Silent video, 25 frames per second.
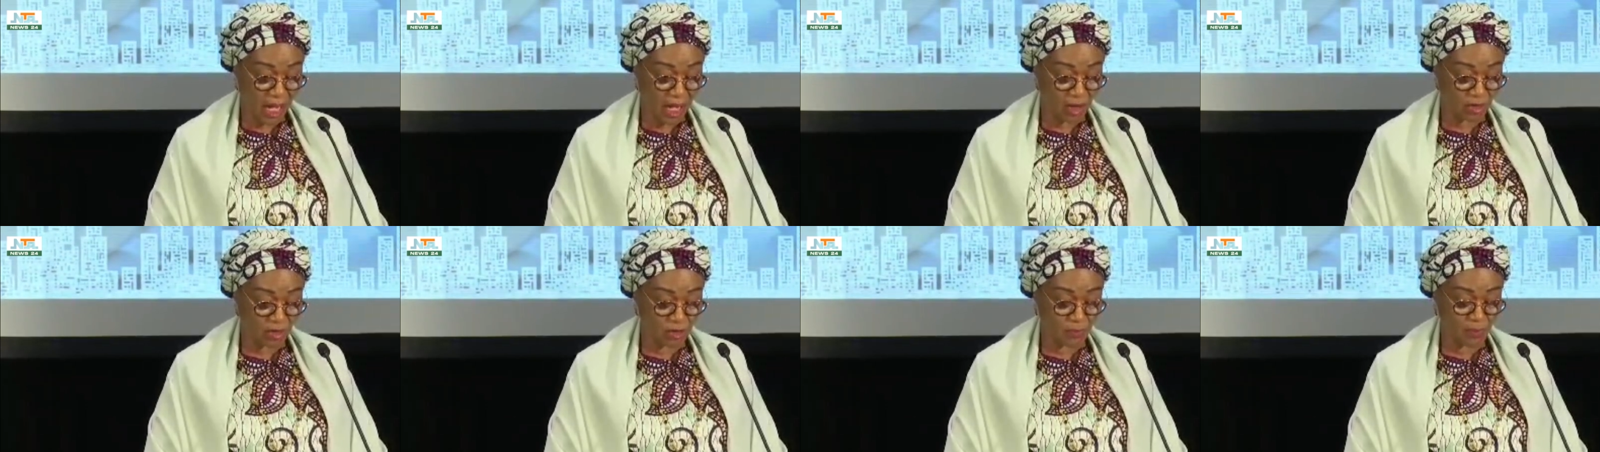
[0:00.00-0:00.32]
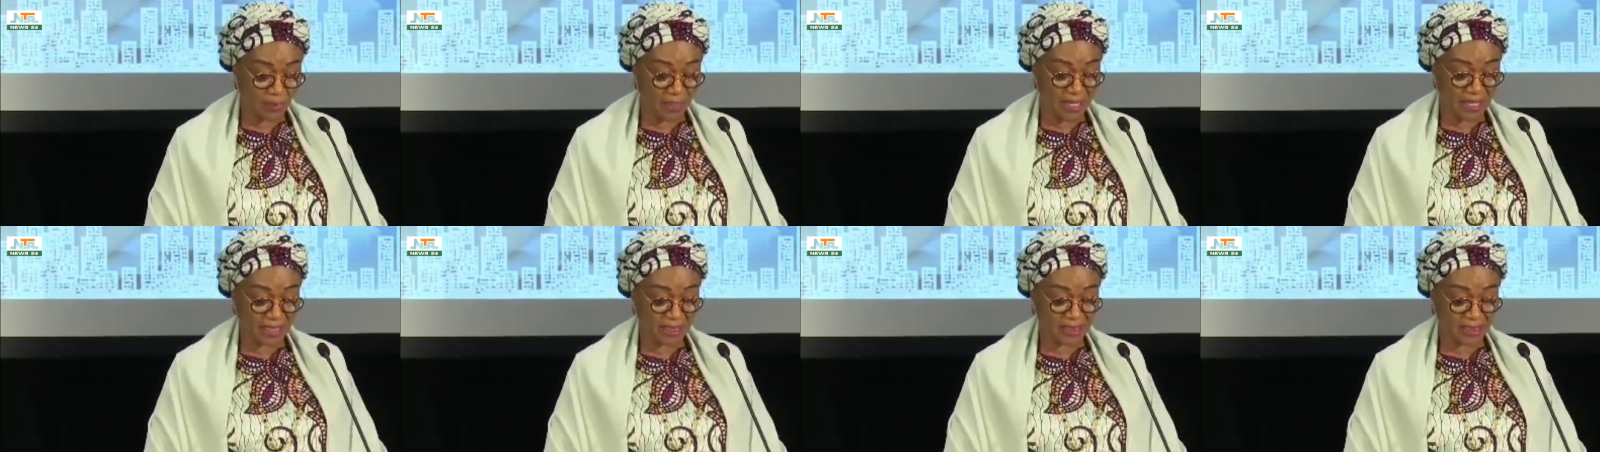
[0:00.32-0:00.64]

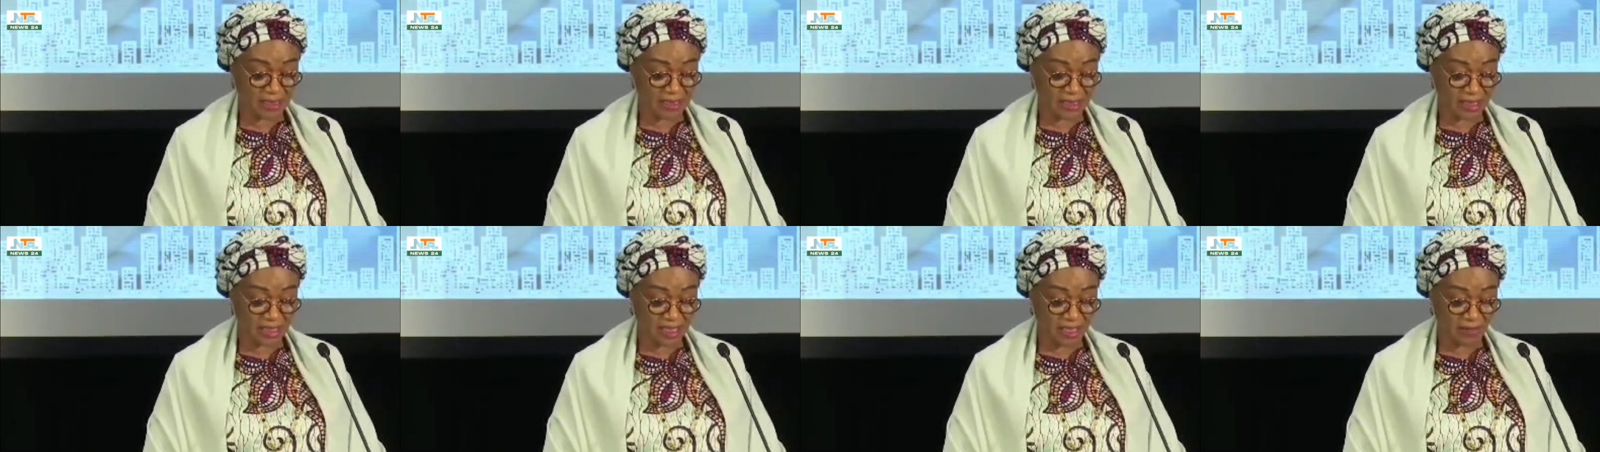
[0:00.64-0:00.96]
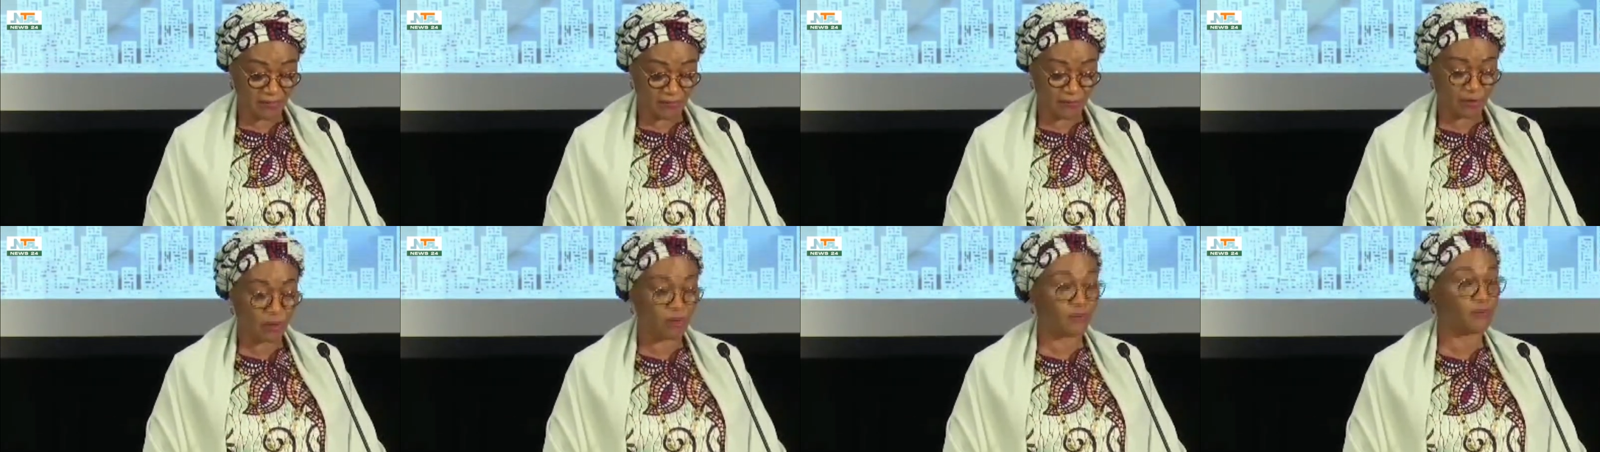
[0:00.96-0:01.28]
outpace the
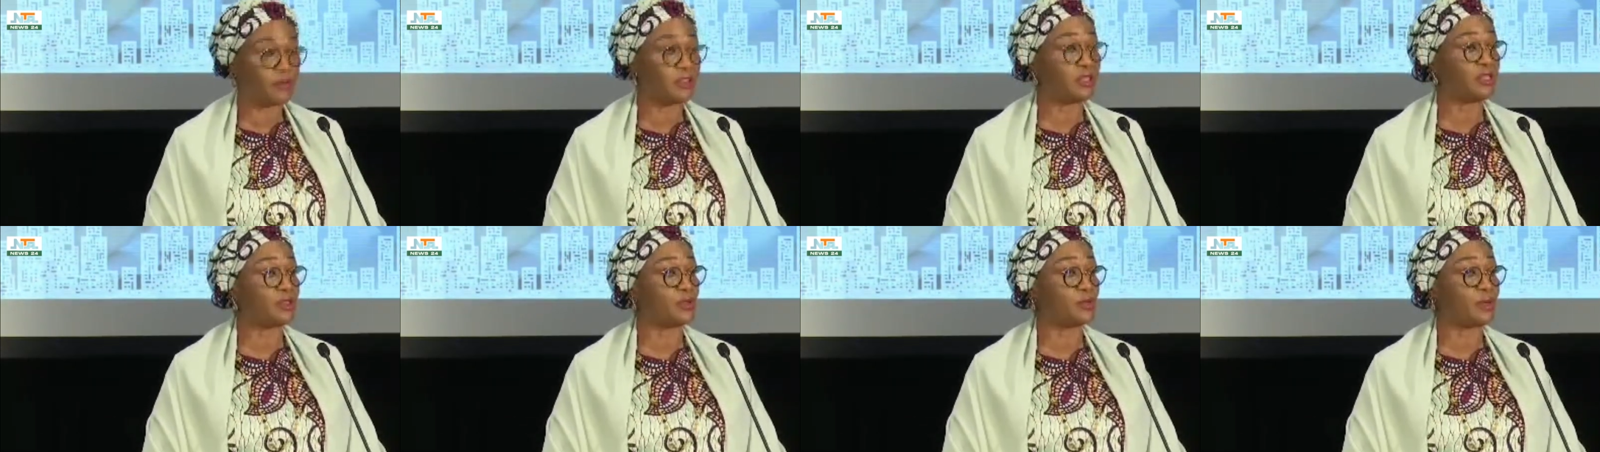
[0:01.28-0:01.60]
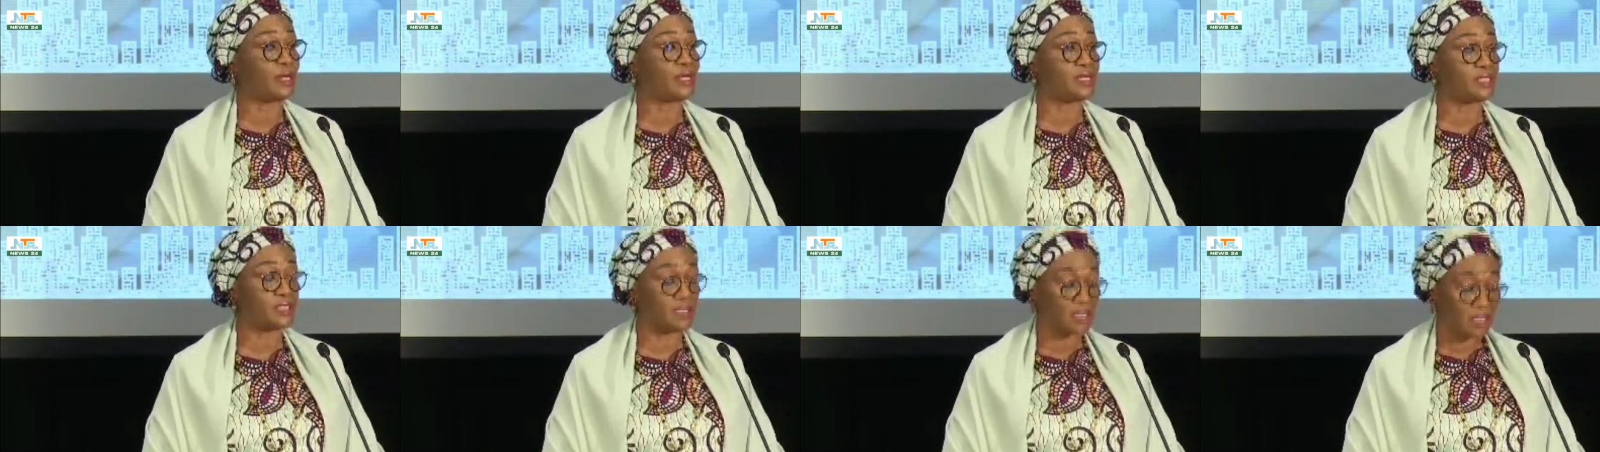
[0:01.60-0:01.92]
evolving
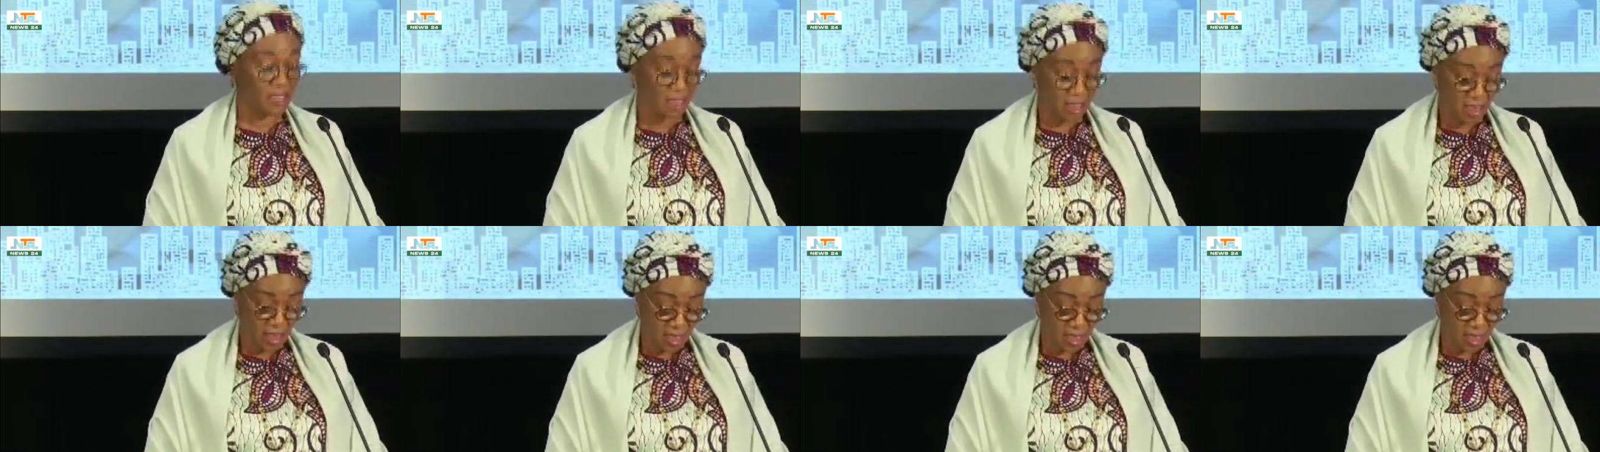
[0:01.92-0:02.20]
threat